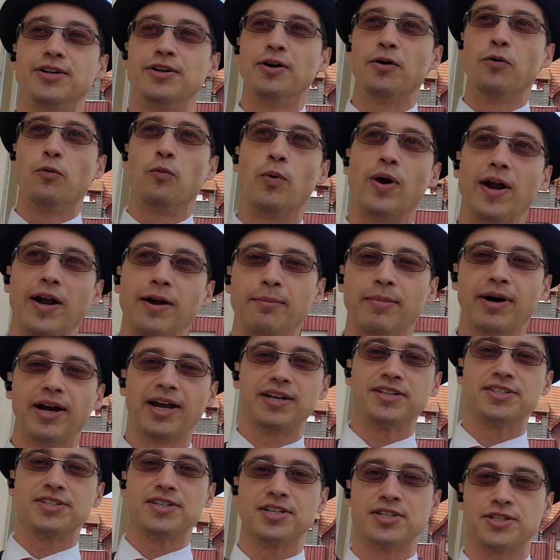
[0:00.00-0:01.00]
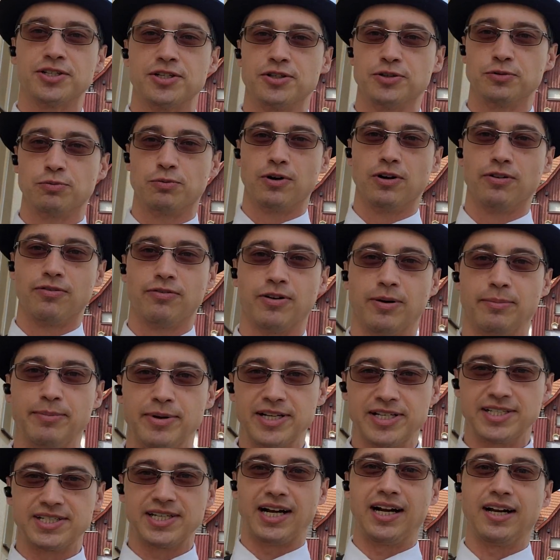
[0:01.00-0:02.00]
where my ancestors were from
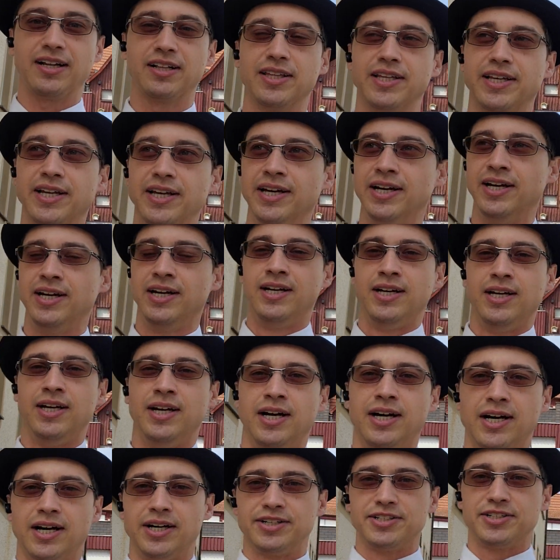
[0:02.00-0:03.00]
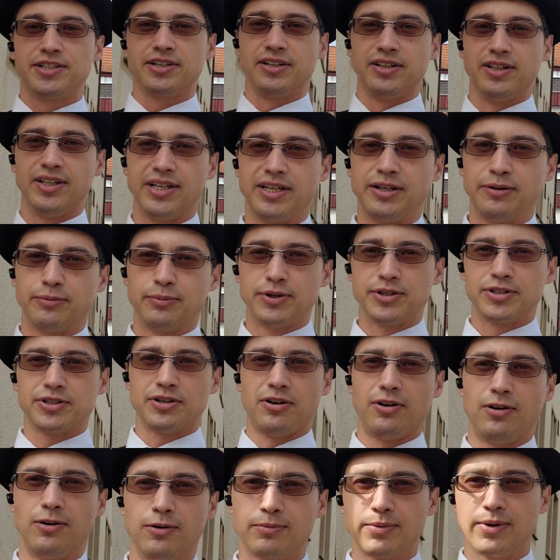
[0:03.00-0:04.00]
exactly until it was
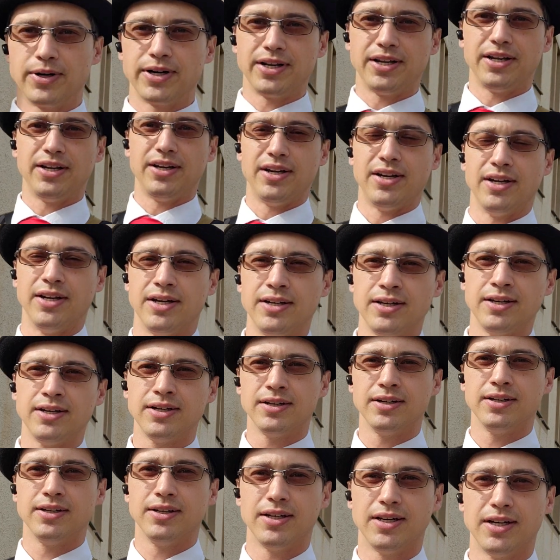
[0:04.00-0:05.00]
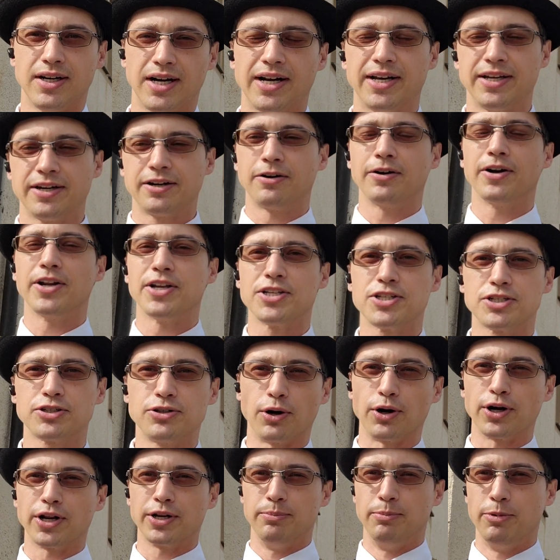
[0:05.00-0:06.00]
already, I had already
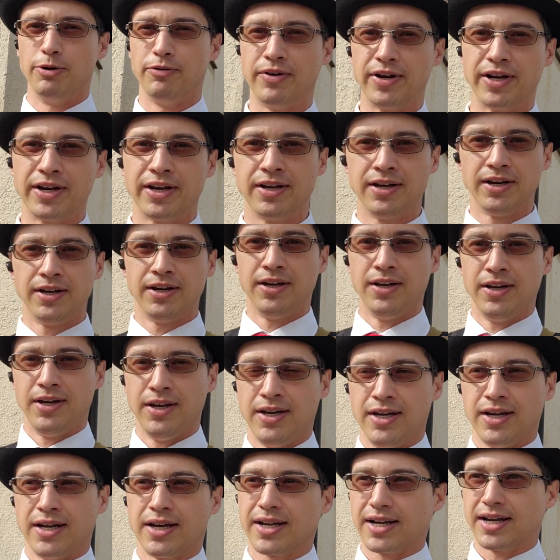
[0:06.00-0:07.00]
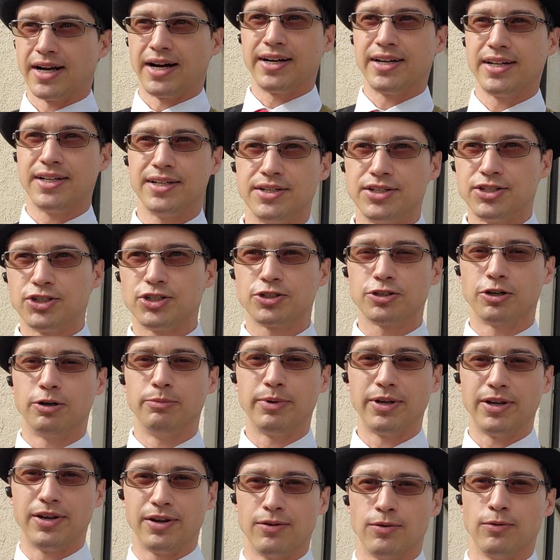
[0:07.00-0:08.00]
started moving. God didn't show
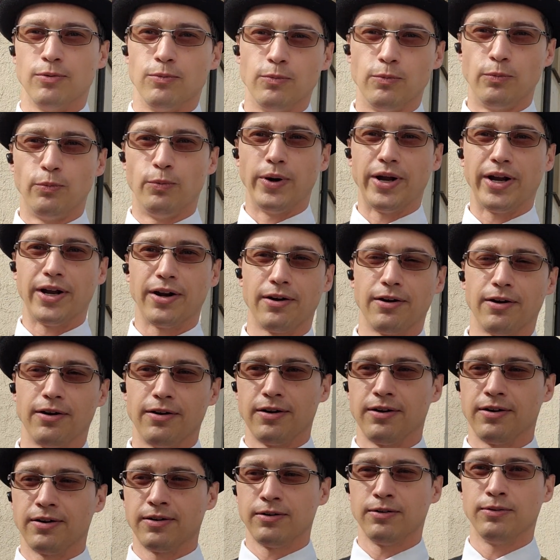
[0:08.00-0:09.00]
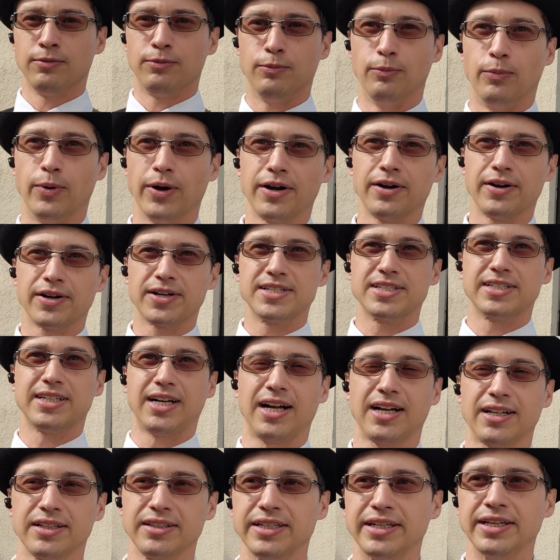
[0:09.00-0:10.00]
me where
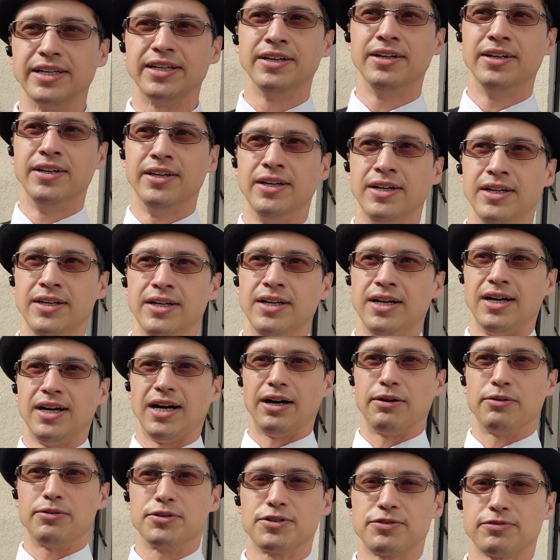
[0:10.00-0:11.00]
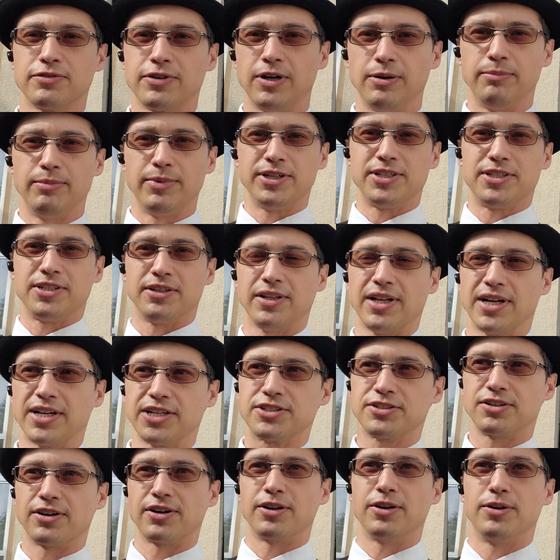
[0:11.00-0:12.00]
exactly I was from until I
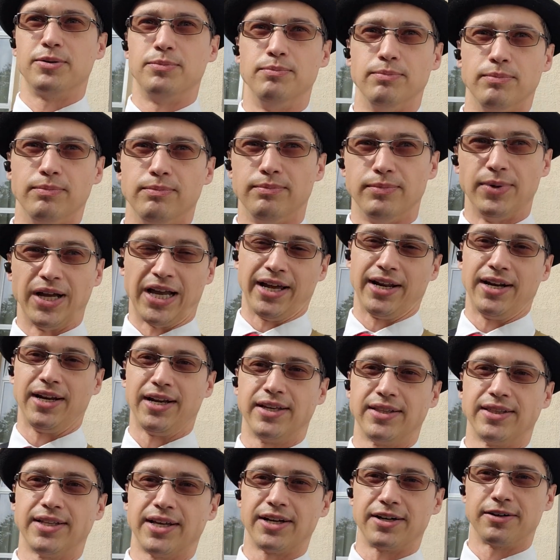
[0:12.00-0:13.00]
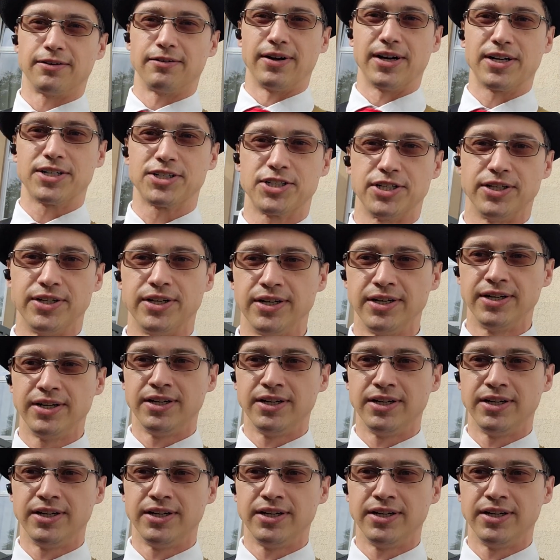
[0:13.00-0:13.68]
started heading in that direction.